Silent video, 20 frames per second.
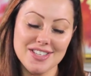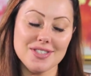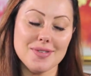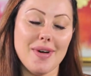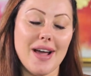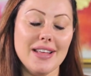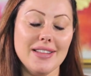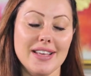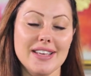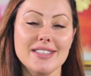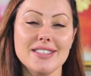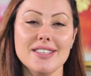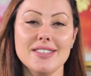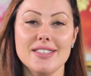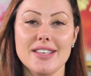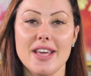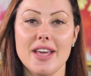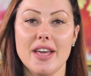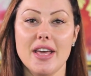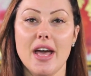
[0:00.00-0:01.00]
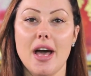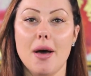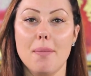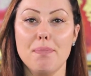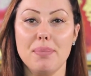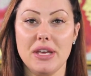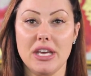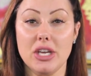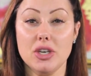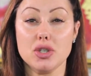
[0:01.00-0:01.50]
so I like to take a
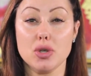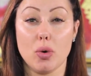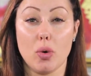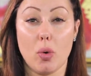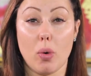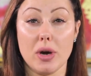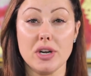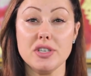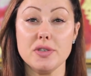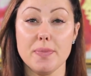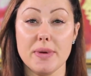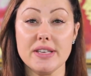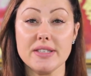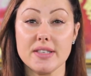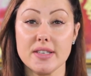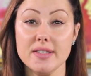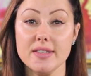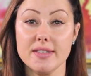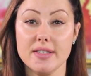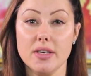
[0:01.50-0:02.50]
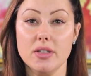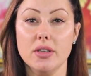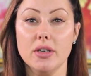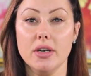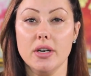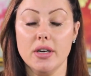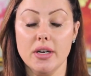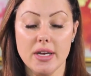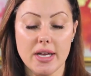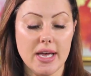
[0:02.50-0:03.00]
peach or orange base
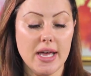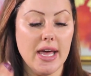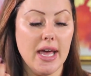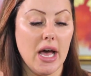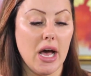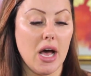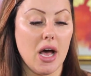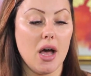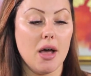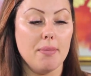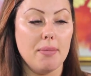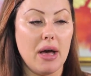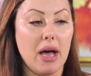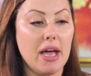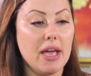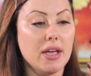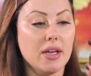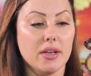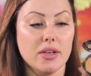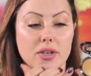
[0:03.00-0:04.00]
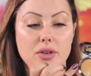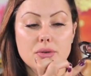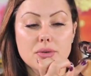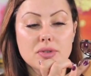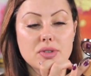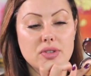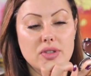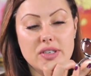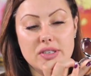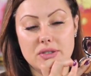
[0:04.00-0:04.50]
concealer. Um, I
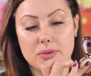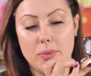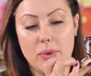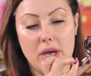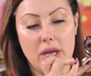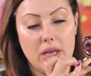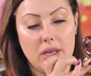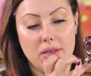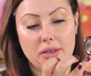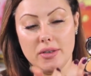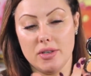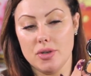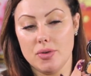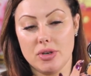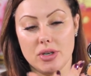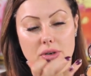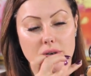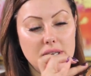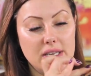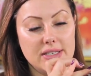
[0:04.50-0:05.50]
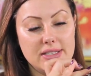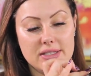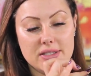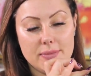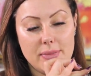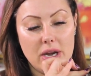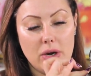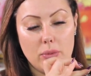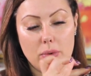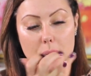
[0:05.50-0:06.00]
use this one. You can, it
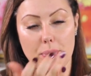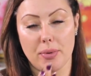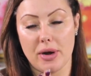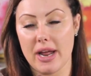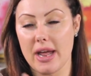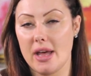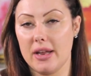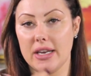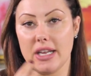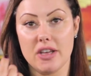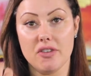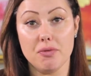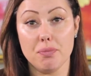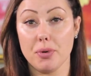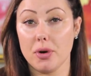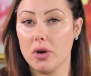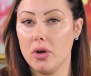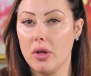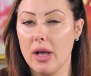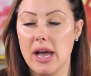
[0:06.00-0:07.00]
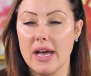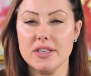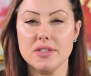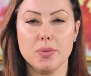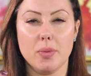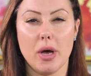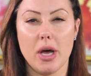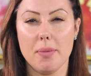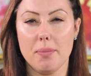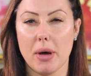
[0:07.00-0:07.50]
doesn't matter what brand. Eve Pearl has
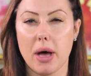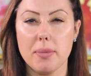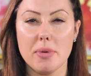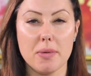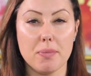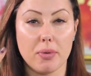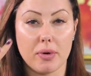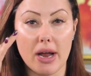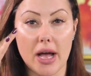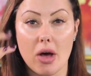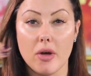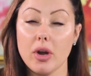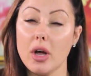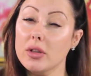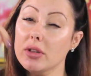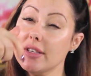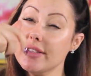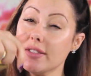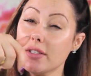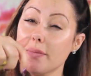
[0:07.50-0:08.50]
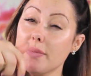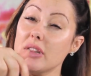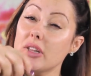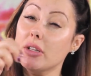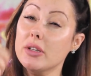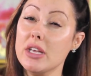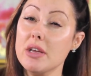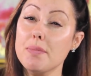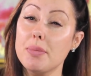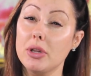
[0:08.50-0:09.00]
one, Bobbi Brown. I'll list them in the
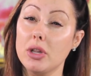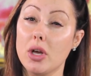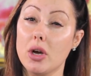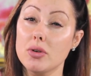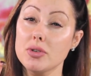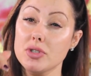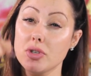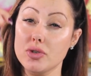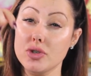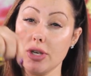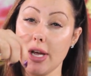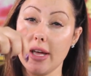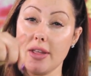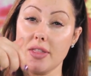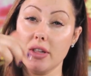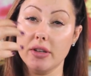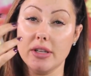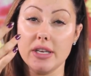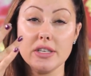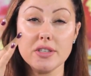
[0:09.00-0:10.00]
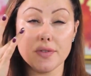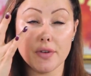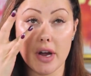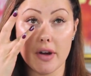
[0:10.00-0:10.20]
link below, so check the links for